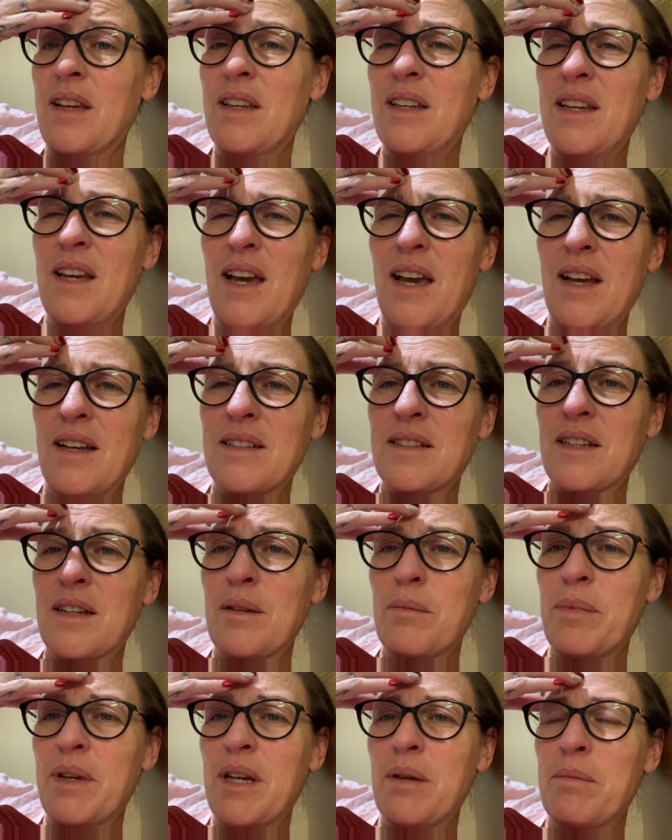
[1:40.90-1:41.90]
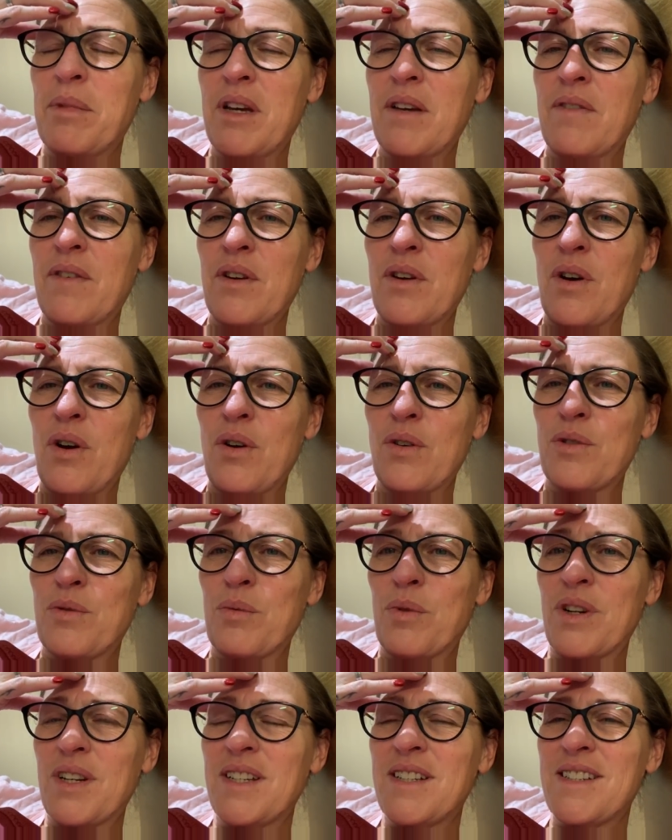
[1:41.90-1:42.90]
yeah, it's going to be a bit of an odd
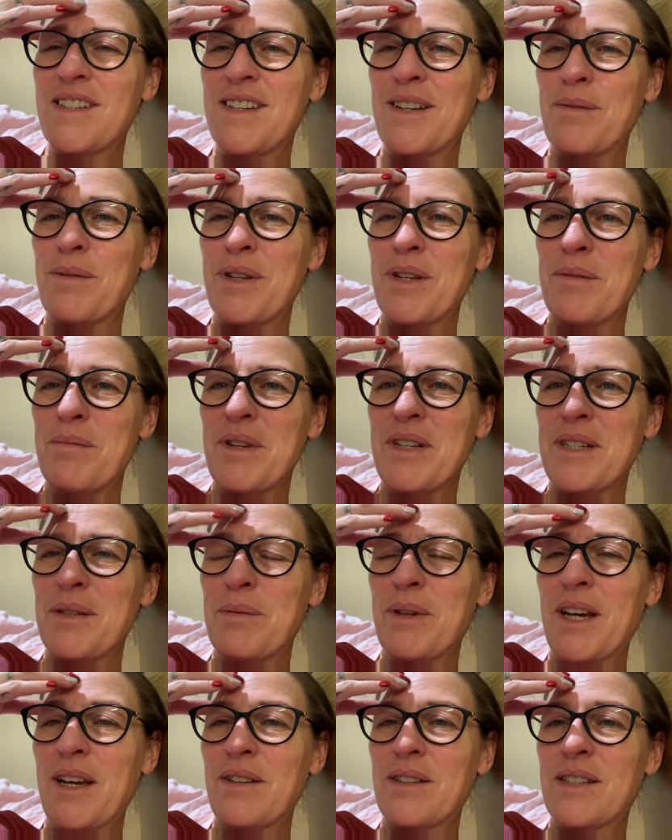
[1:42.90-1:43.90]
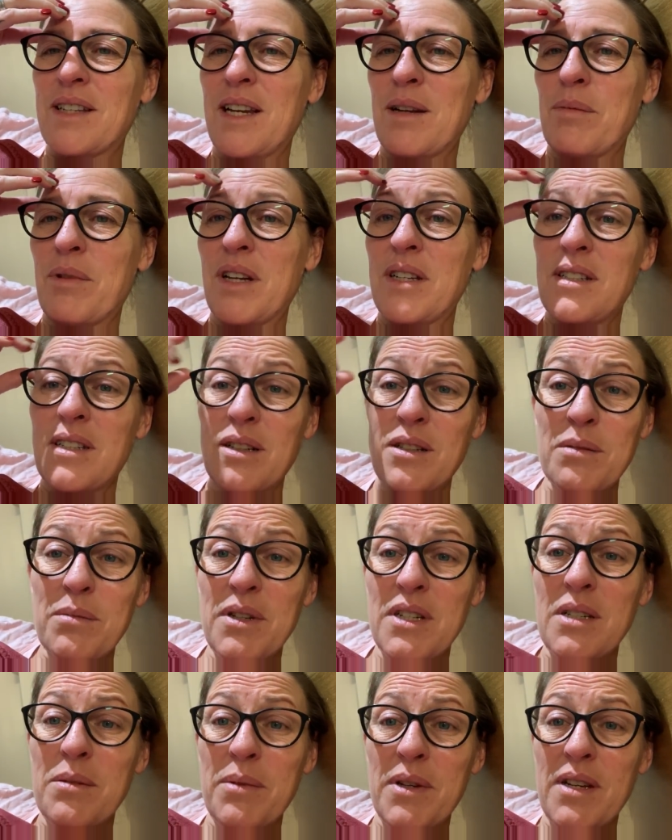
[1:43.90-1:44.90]
one, isn't it? When you're meant to be out celebrating. I was
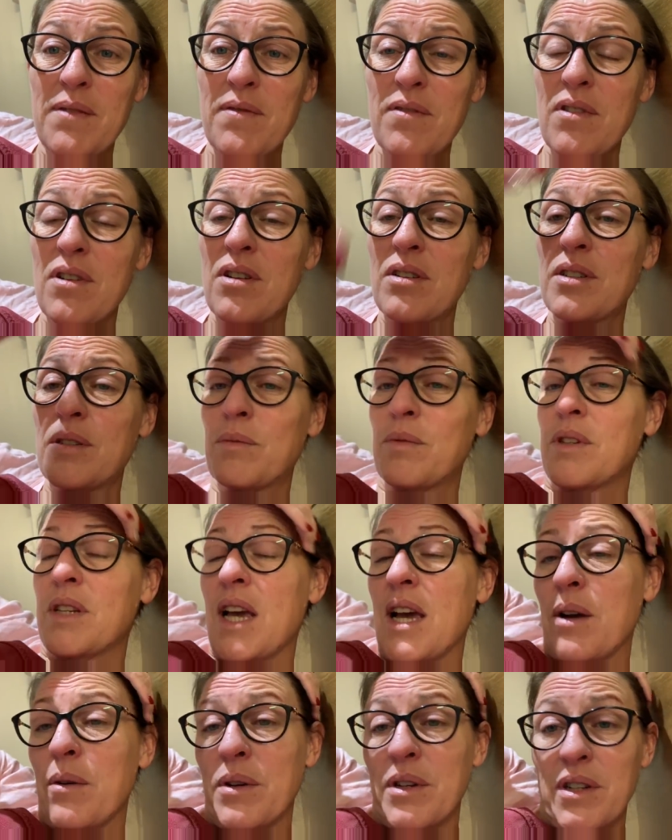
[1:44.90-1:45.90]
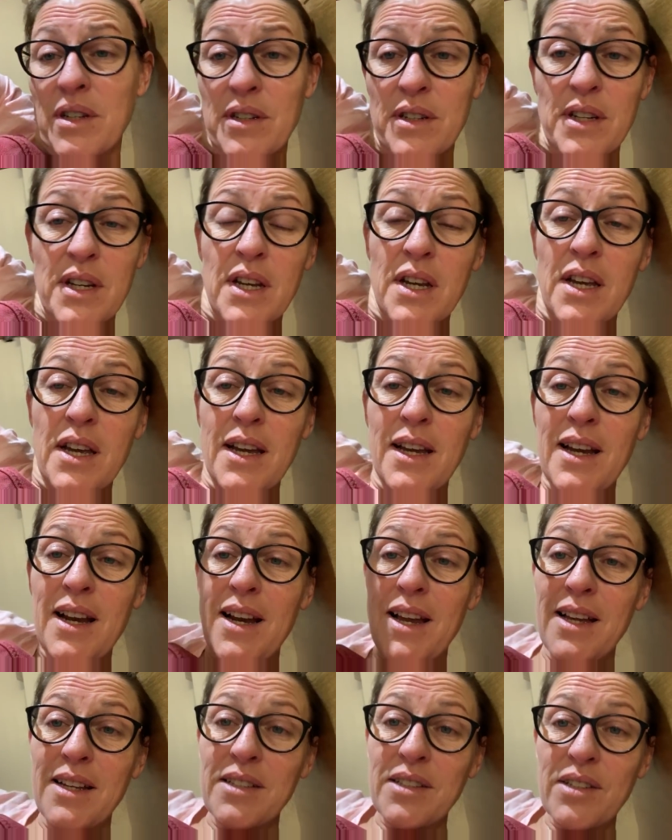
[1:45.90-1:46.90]
meant to be in France with Howard and
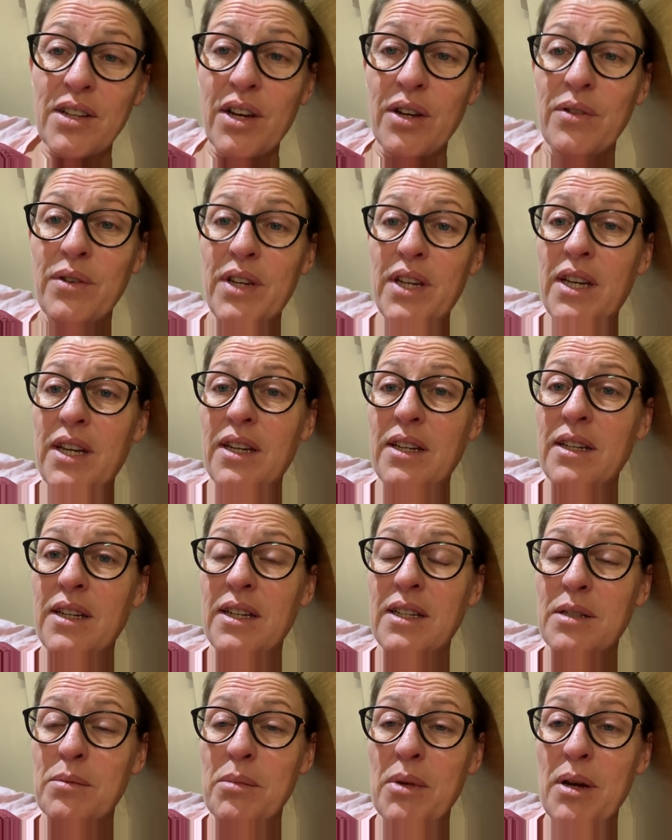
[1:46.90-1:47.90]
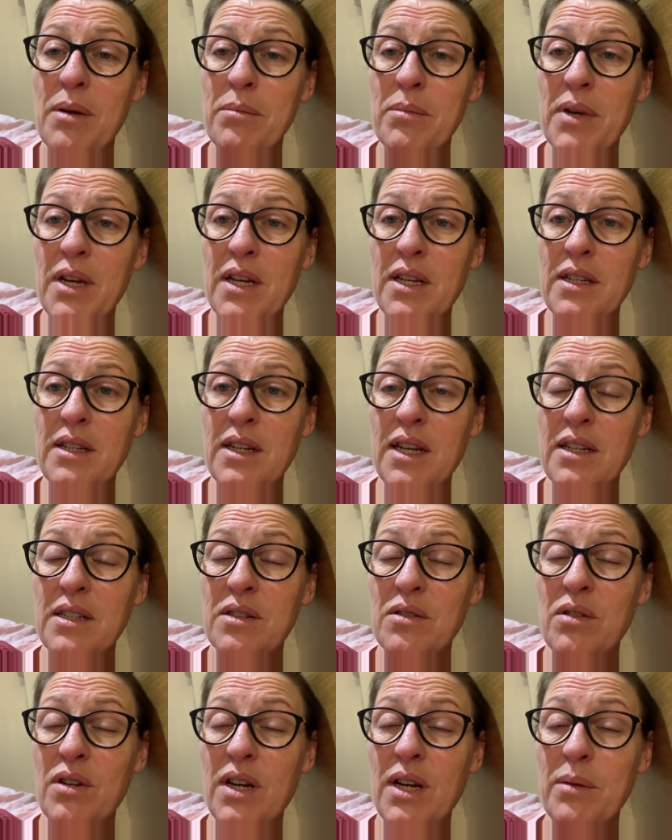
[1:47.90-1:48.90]
Claire's Tony and his mum, and
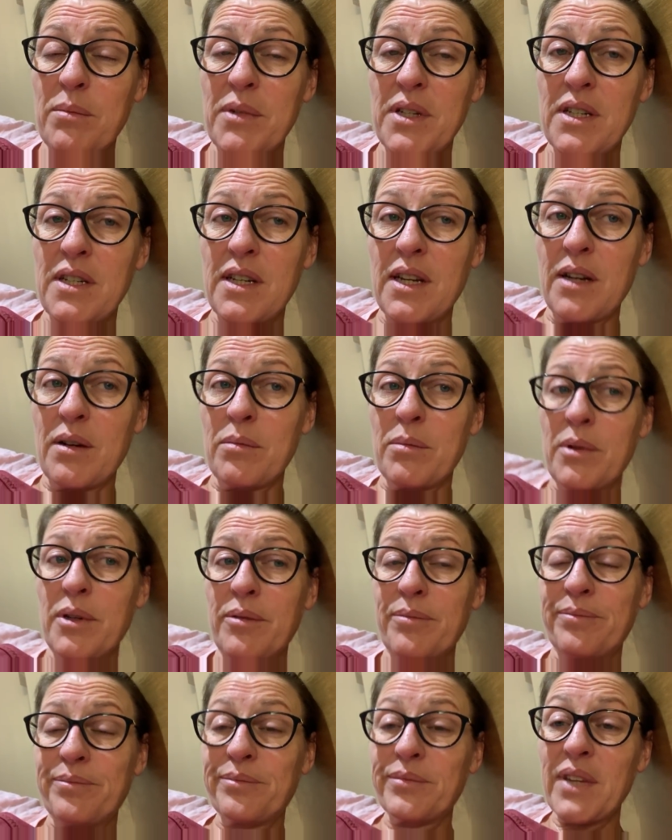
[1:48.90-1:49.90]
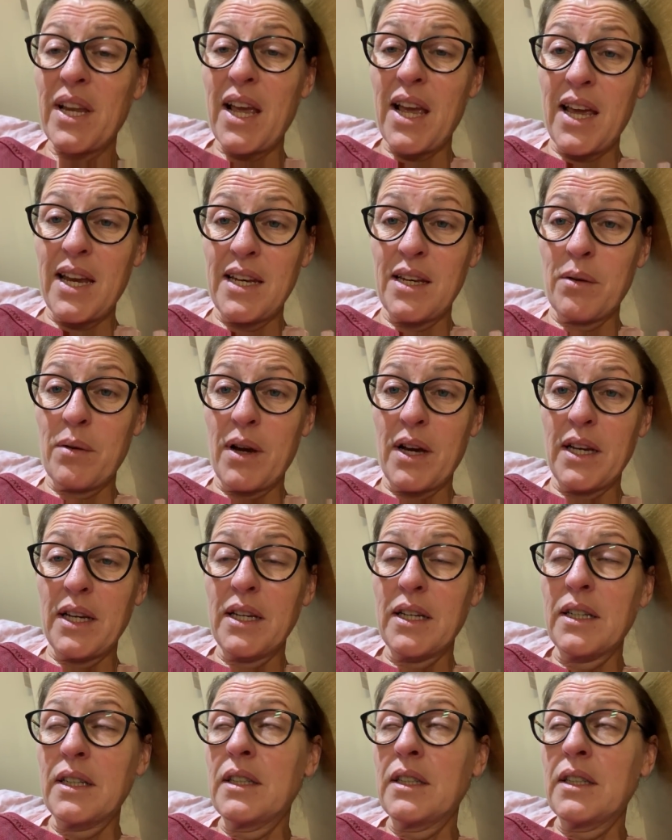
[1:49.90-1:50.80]
that's not happening now. But anyway,